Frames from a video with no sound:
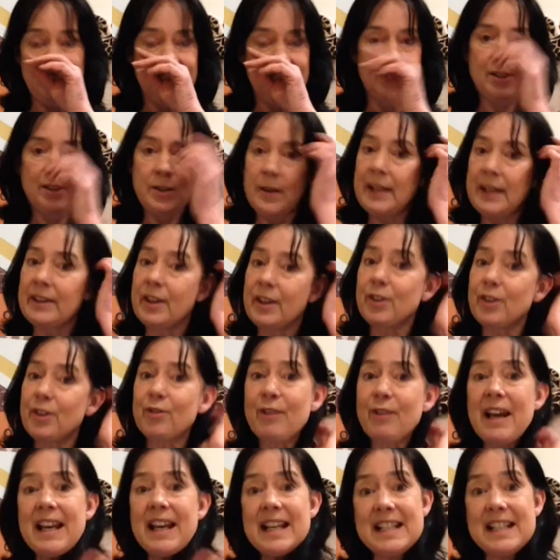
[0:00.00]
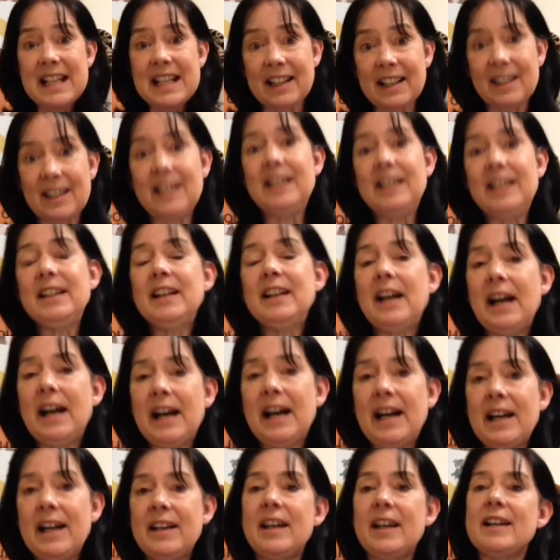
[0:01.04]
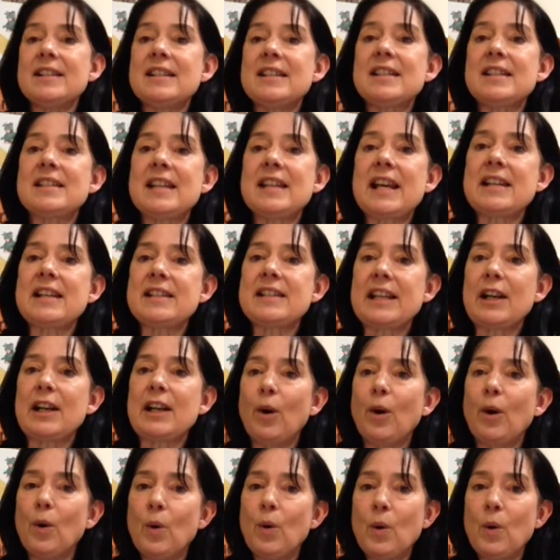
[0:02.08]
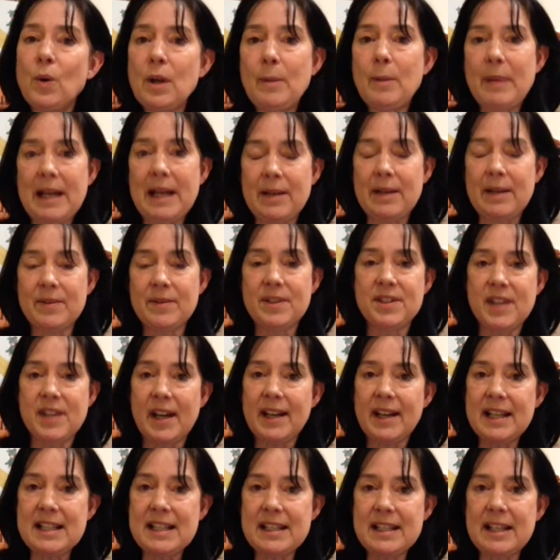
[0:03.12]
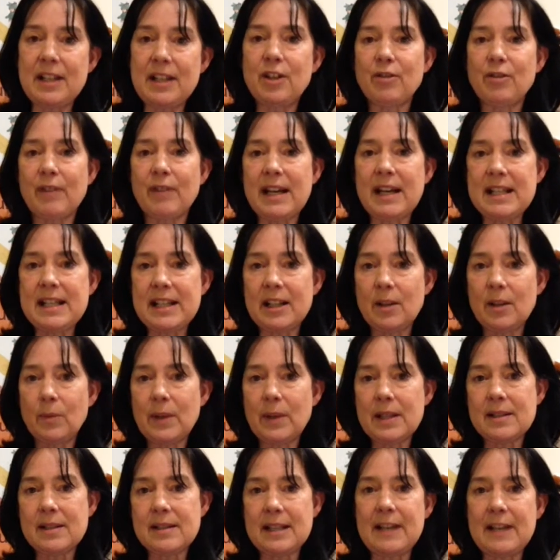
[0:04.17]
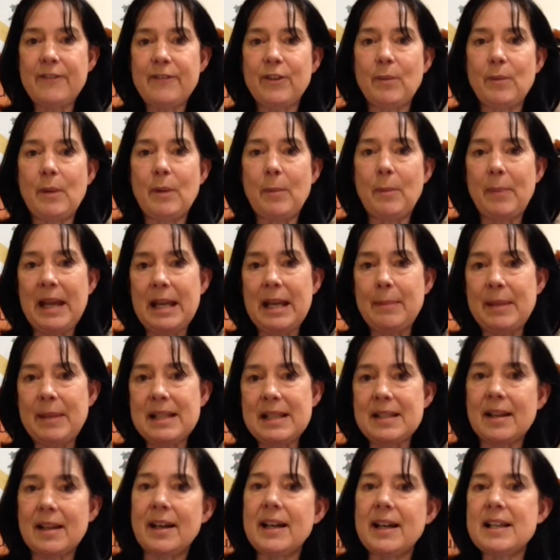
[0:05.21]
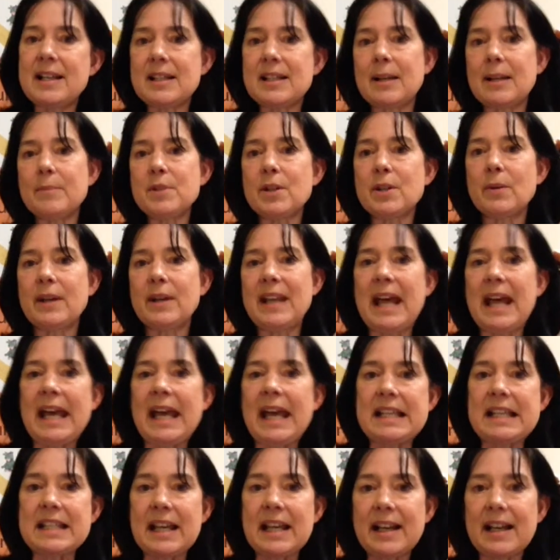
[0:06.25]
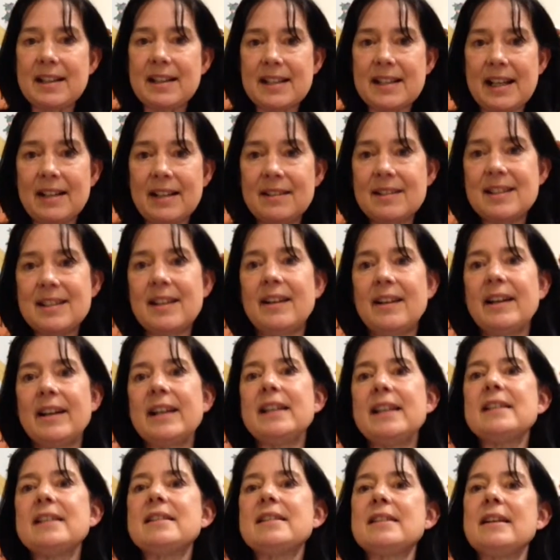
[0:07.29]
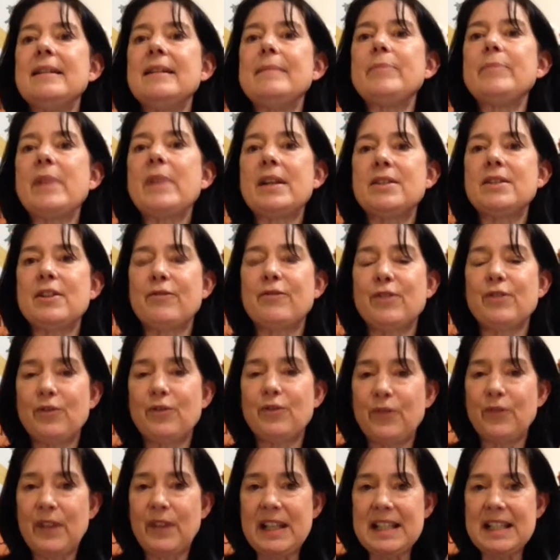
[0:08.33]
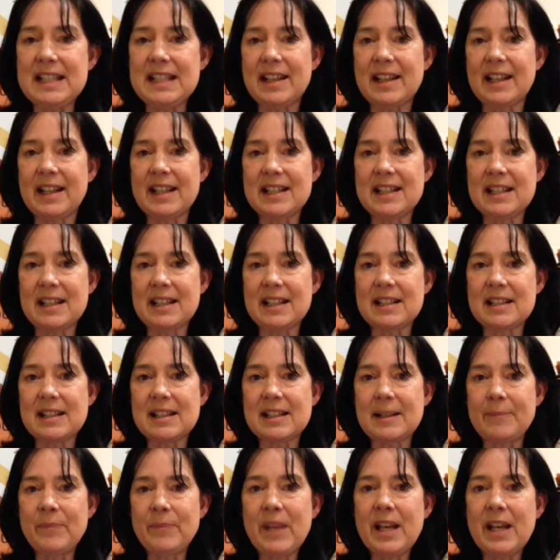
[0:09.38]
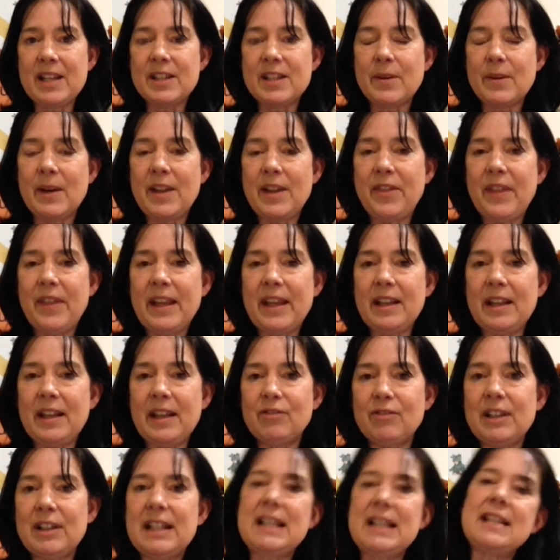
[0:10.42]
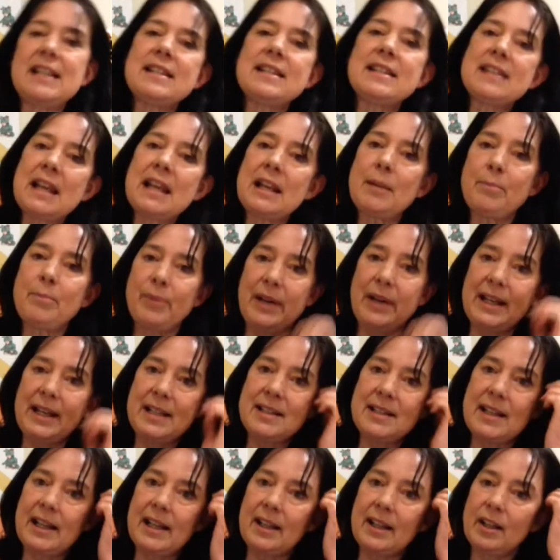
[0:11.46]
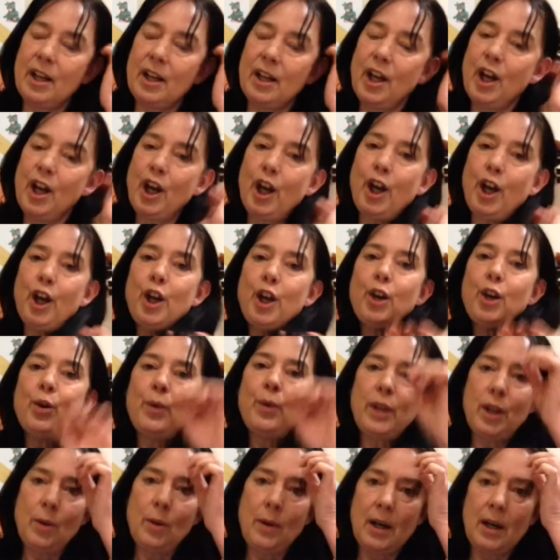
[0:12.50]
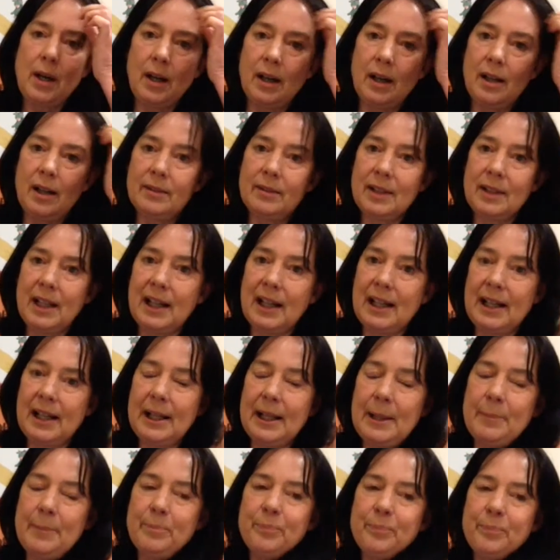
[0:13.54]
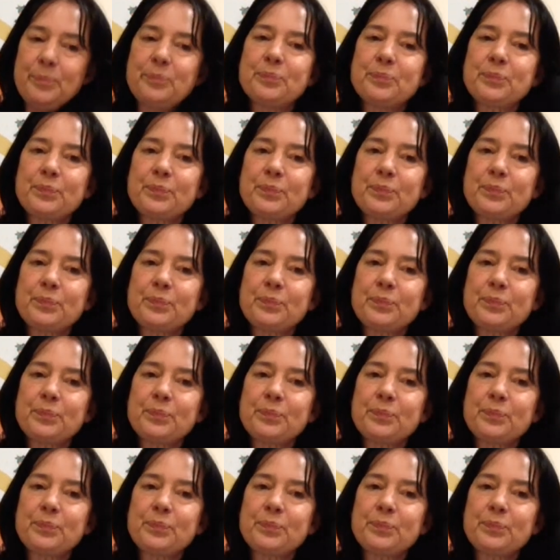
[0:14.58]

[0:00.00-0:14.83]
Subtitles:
and doing the grading and understanding all about sizing, grading a onesie from a baby size up to an 8XL size and different feet sizes. So I think really celebrating who you are and